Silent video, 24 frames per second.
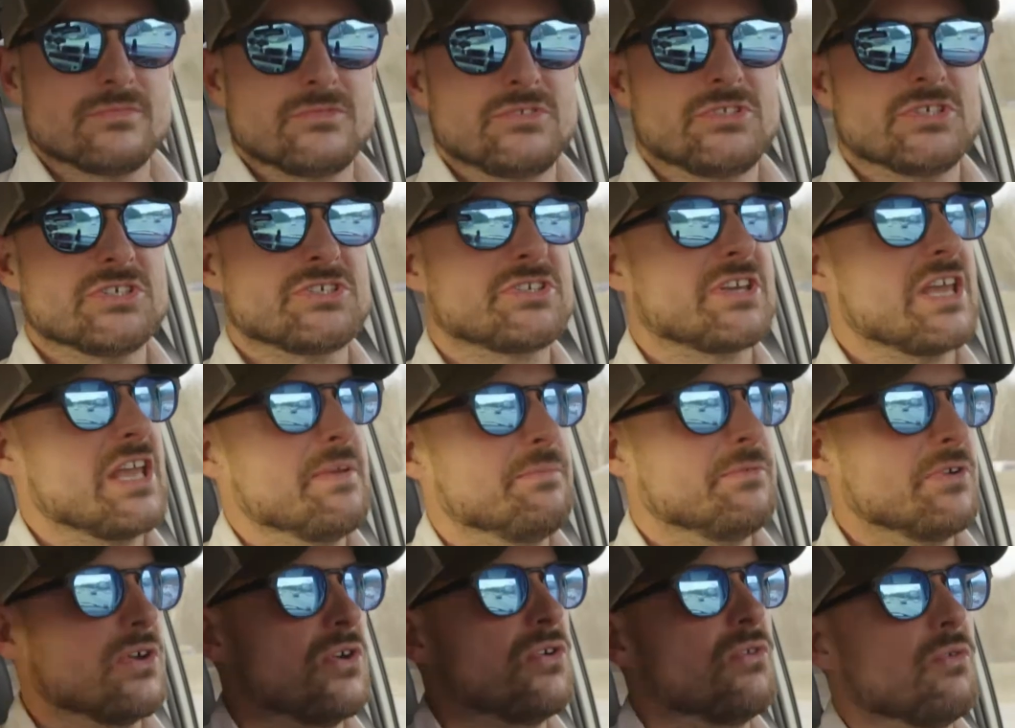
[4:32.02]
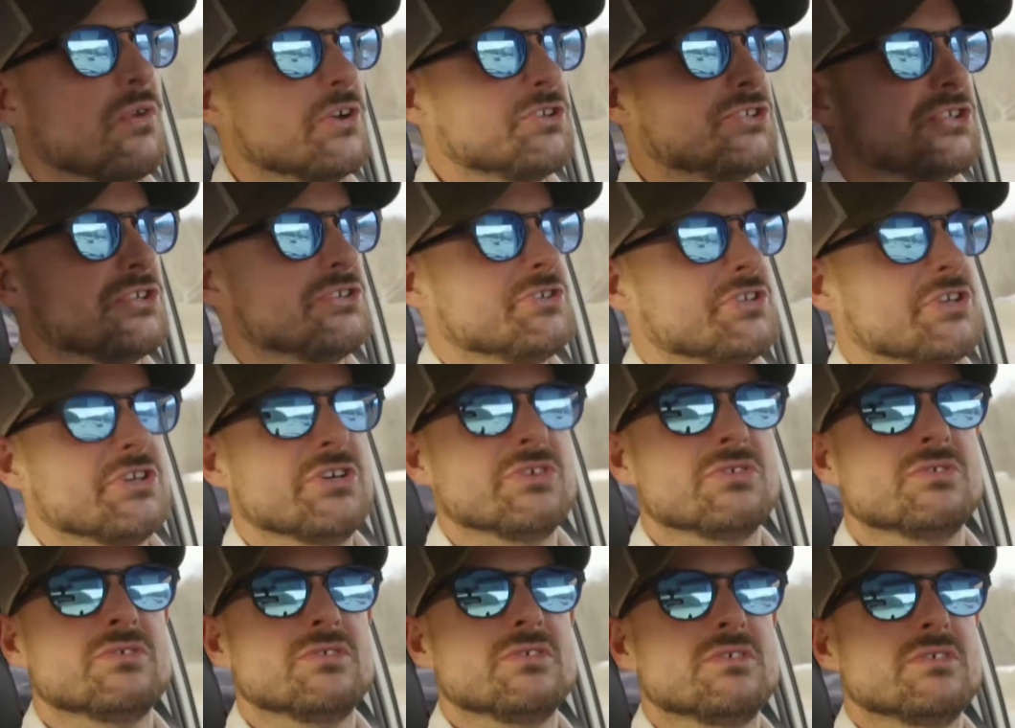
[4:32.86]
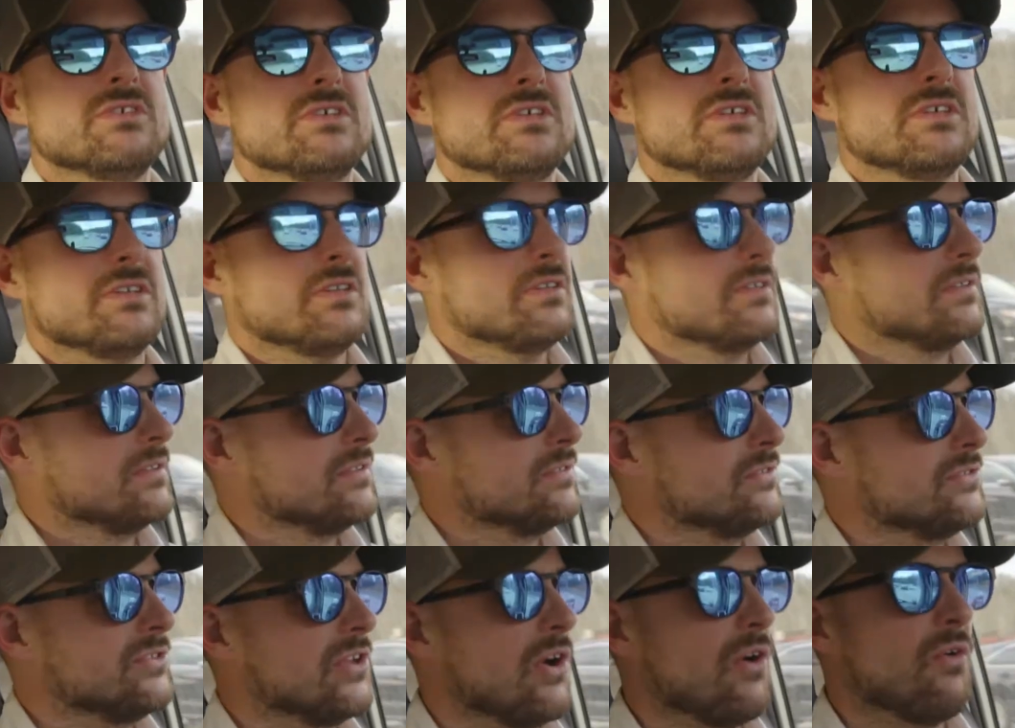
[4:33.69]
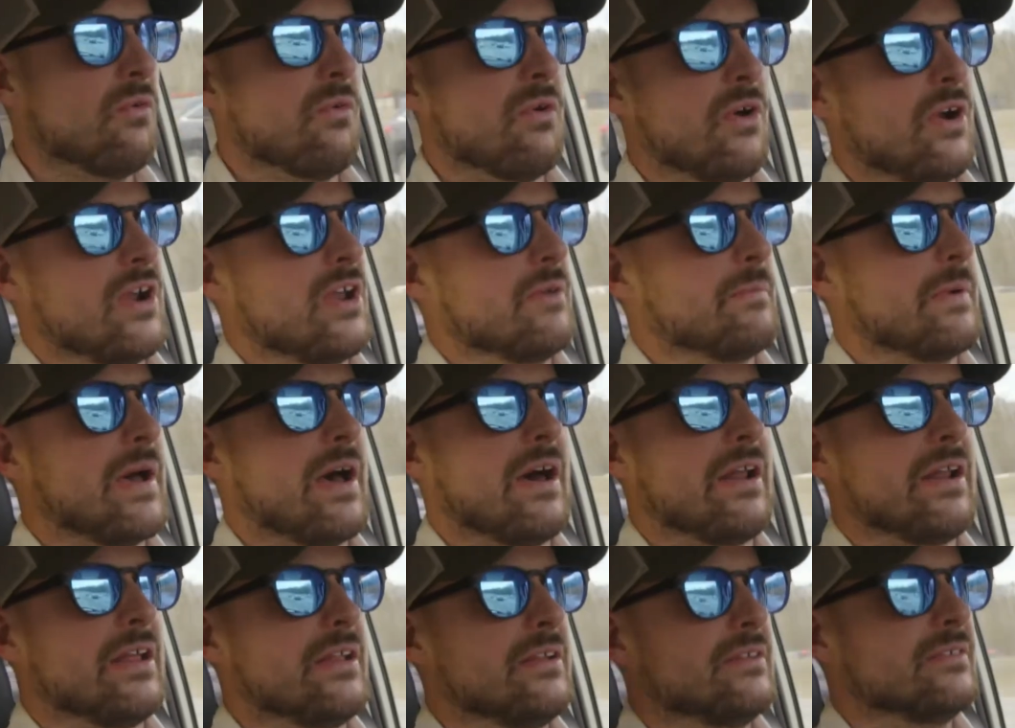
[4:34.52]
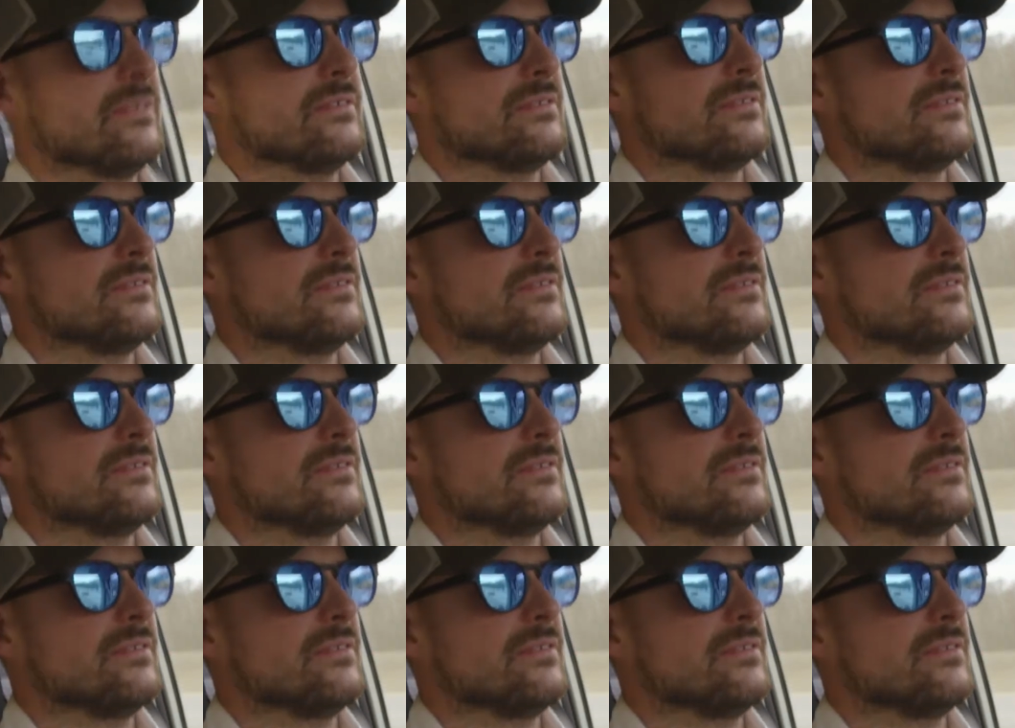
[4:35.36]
just keep doing what you do. Don't worry about it.